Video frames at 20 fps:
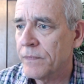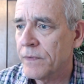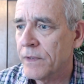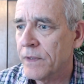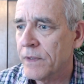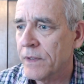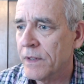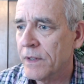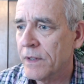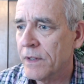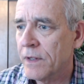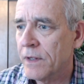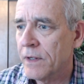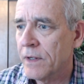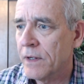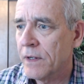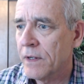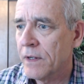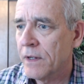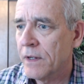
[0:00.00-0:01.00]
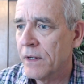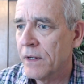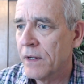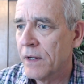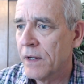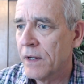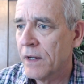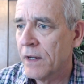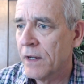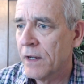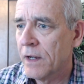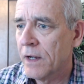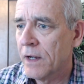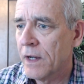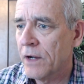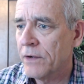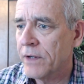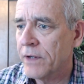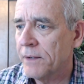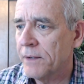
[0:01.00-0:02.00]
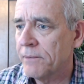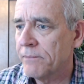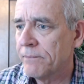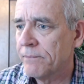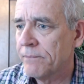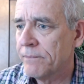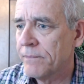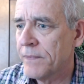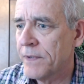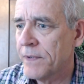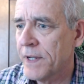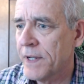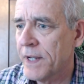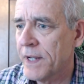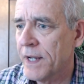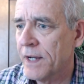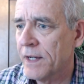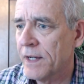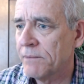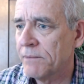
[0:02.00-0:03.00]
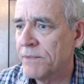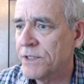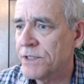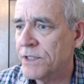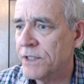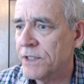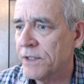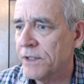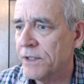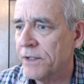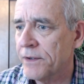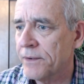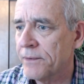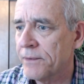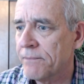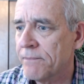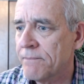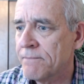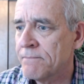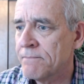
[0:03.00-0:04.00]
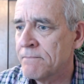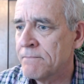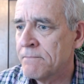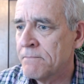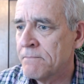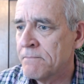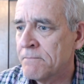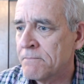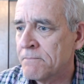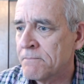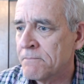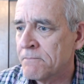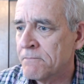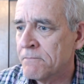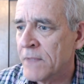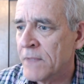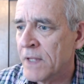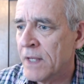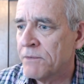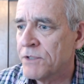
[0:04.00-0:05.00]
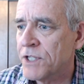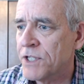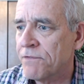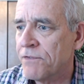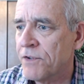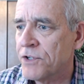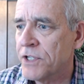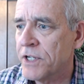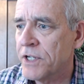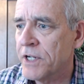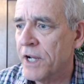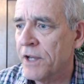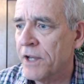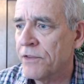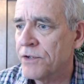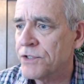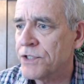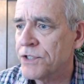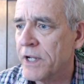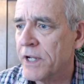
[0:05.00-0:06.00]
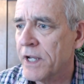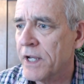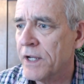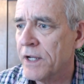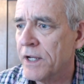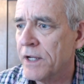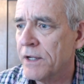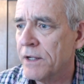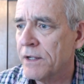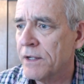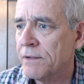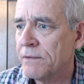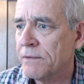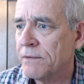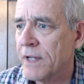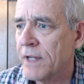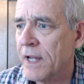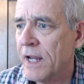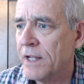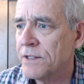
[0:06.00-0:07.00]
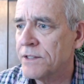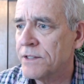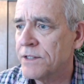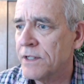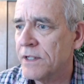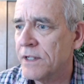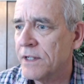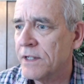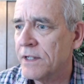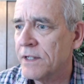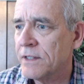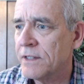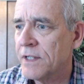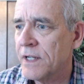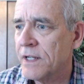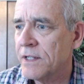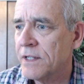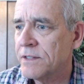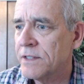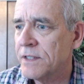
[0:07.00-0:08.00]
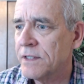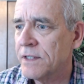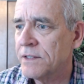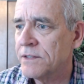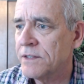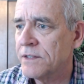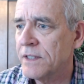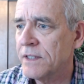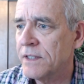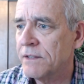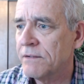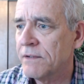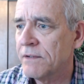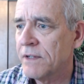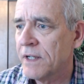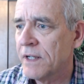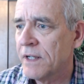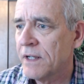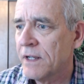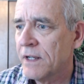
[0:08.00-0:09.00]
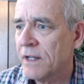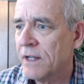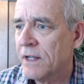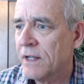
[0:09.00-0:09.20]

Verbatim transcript: okay, now let me see here. See if there's any others. Uh, can't uh, can't see. Can't see. Can see. Okay,